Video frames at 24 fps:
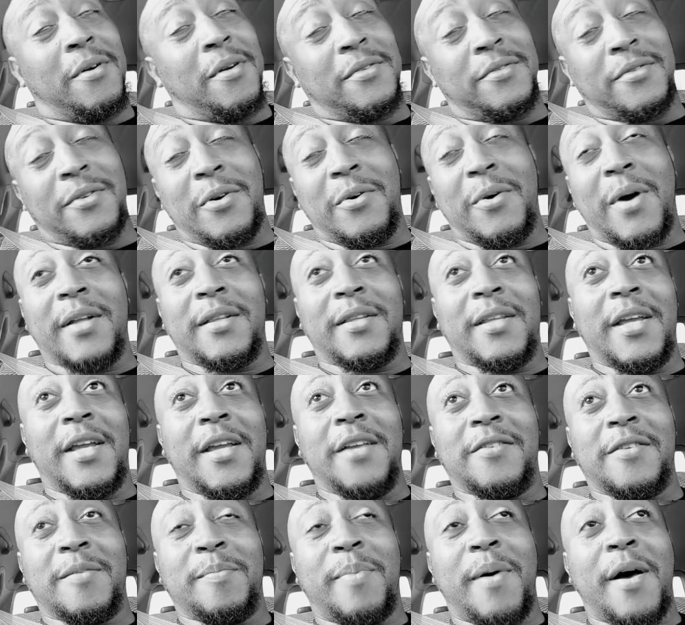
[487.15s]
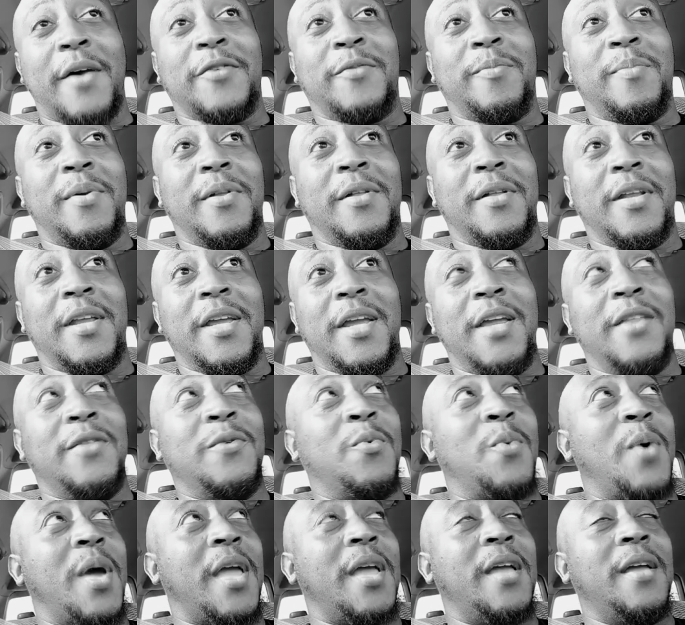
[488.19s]
So I think it's a possibility
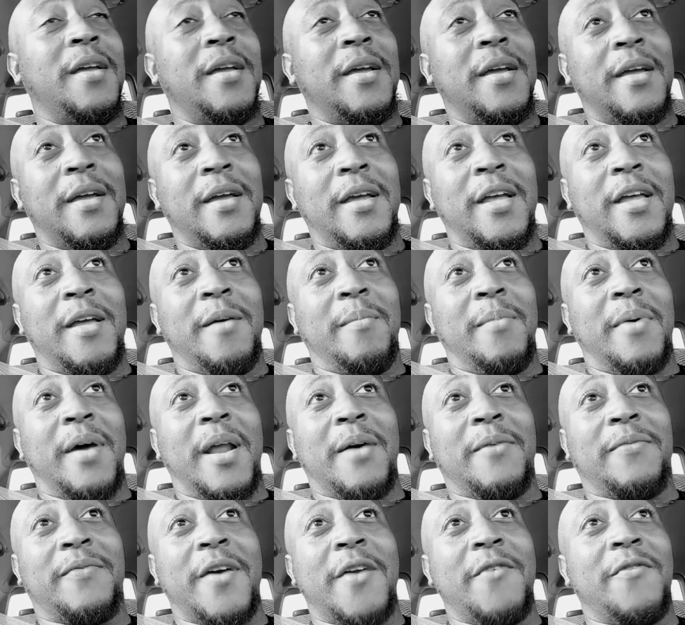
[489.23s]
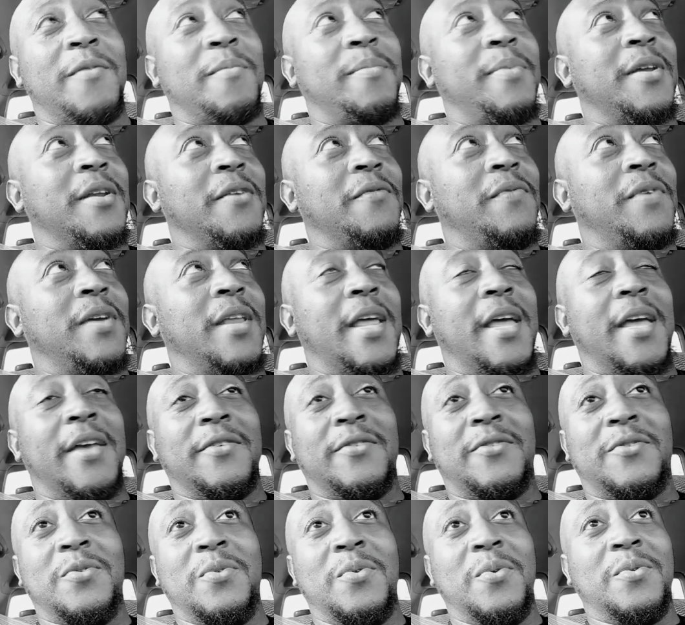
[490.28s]
either way, but I'm favoring
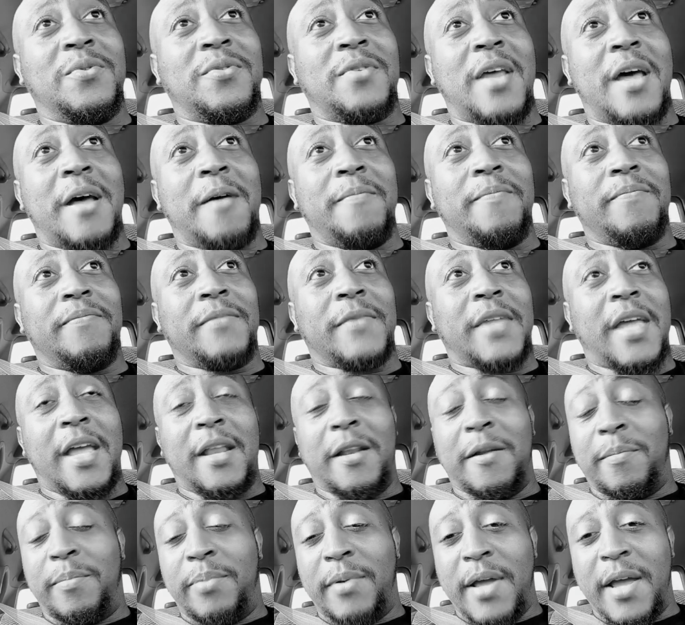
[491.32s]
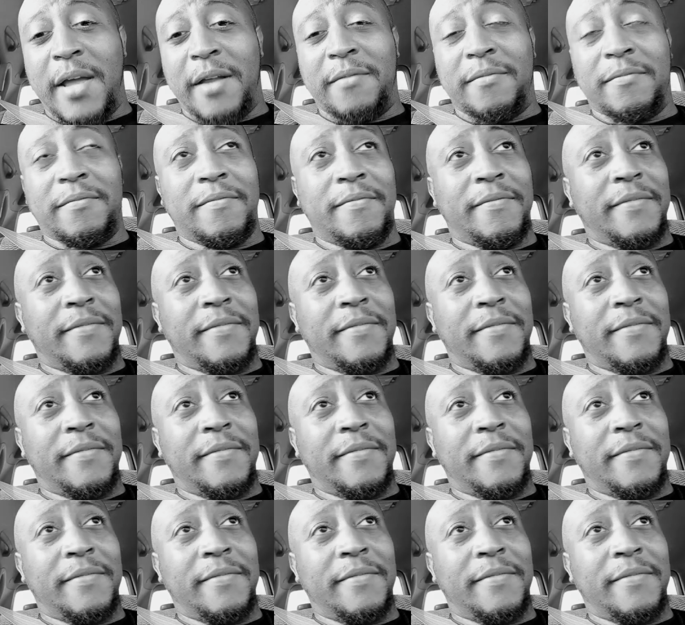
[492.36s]
Benavidez to stop Caleb Plant.